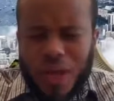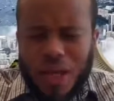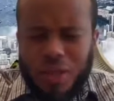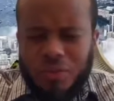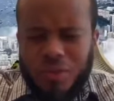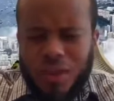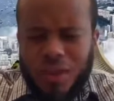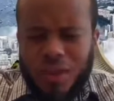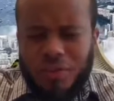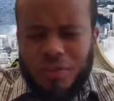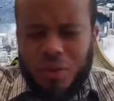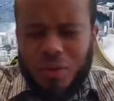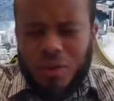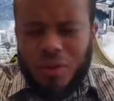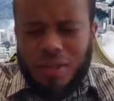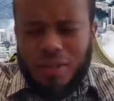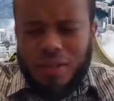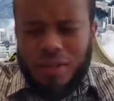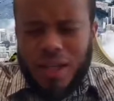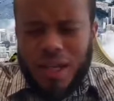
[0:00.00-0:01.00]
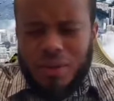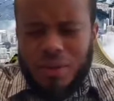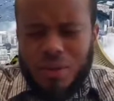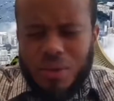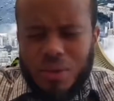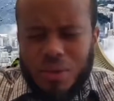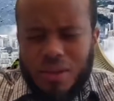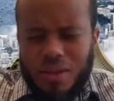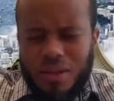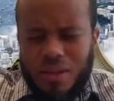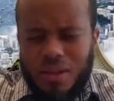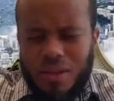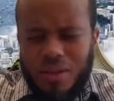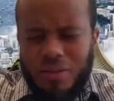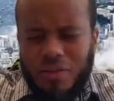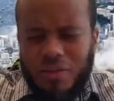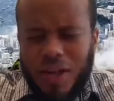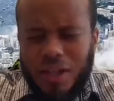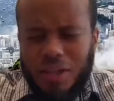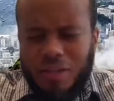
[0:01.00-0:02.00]
all that you've done for us today, Lord. I
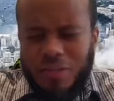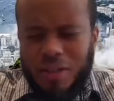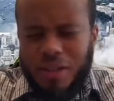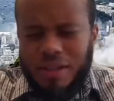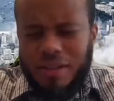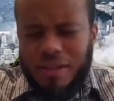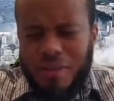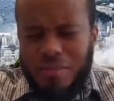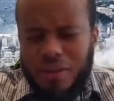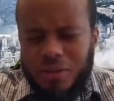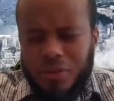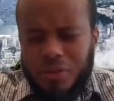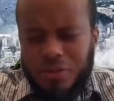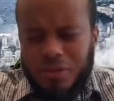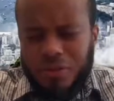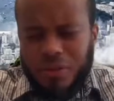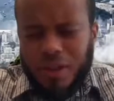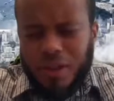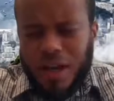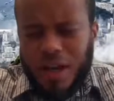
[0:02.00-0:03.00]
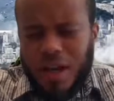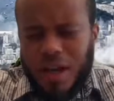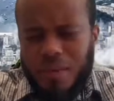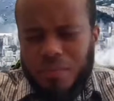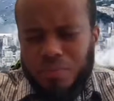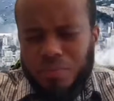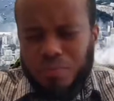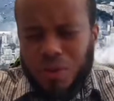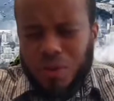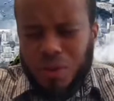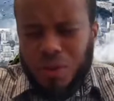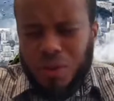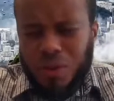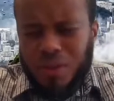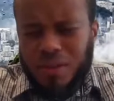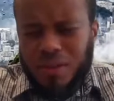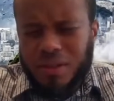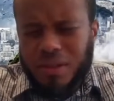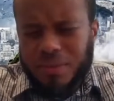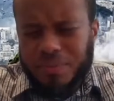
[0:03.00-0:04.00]
want to thank you for the Sabbath.
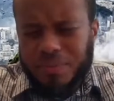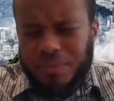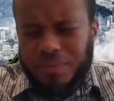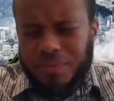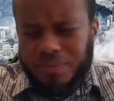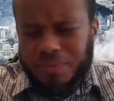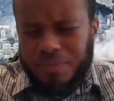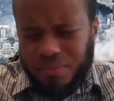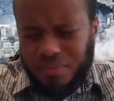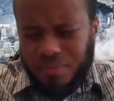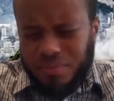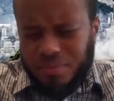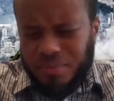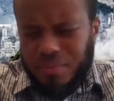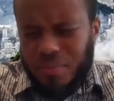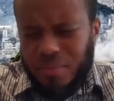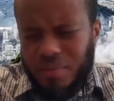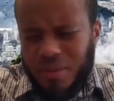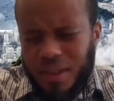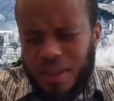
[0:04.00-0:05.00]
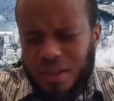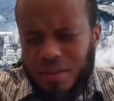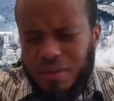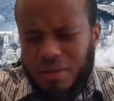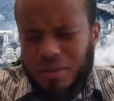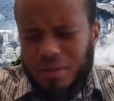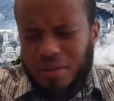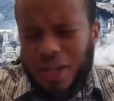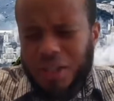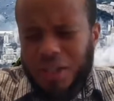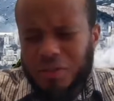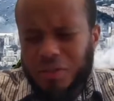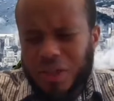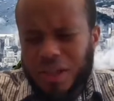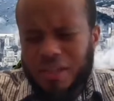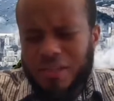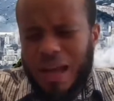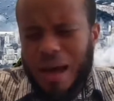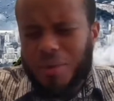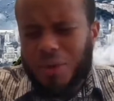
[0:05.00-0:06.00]
Lord, thank you for
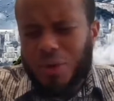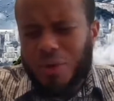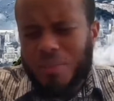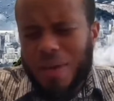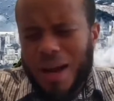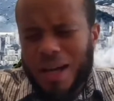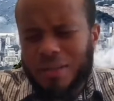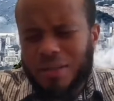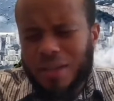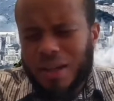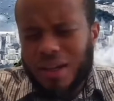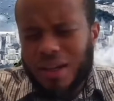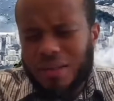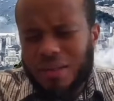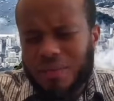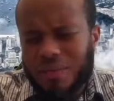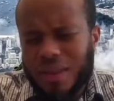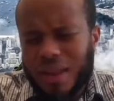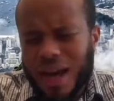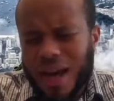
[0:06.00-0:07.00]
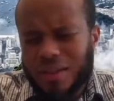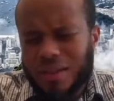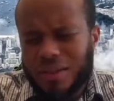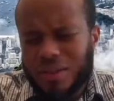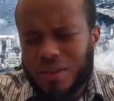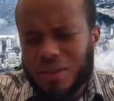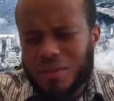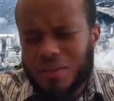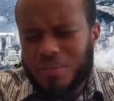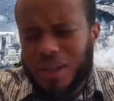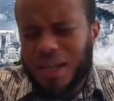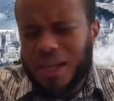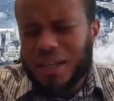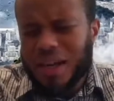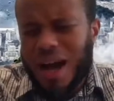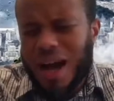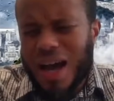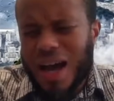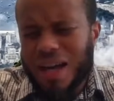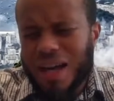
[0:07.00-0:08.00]
this timely reminder that, you know, being
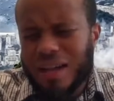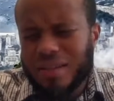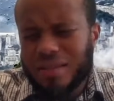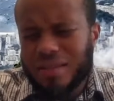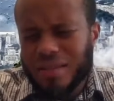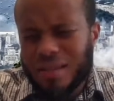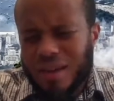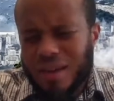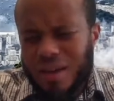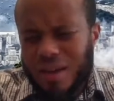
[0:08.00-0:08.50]
kind,